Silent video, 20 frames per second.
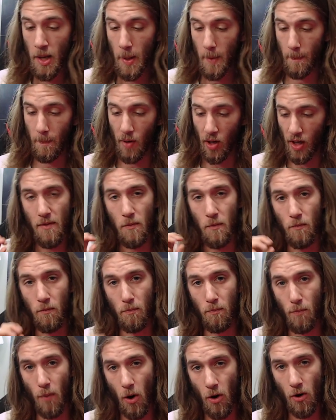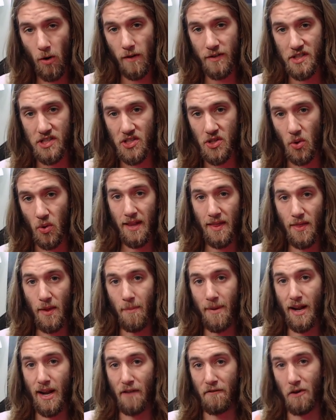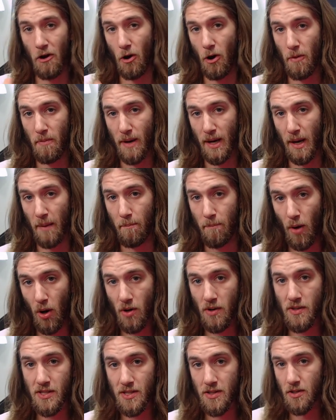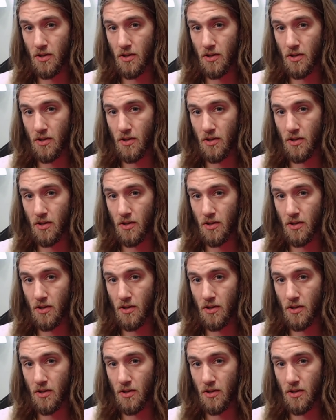But moral of the story, no matter if you're opening a box,